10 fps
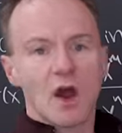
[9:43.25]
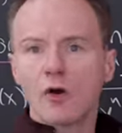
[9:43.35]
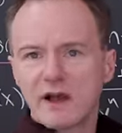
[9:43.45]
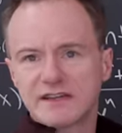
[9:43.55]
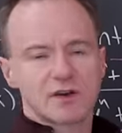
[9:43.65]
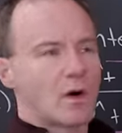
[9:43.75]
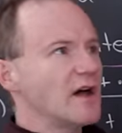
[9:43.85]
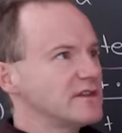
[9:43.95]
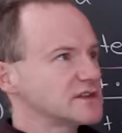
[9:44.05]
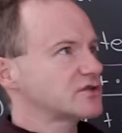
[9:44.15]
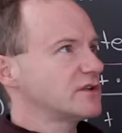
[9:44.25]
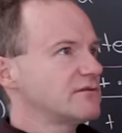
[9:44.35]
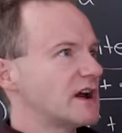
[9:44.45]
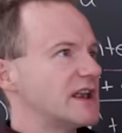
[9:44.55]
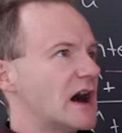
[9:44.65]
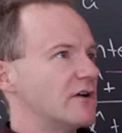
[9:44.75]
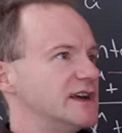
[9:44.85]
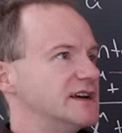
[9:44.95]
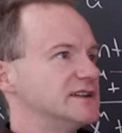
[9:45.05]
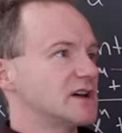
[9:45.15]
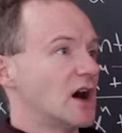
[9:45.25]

Okay, so on the screen right now is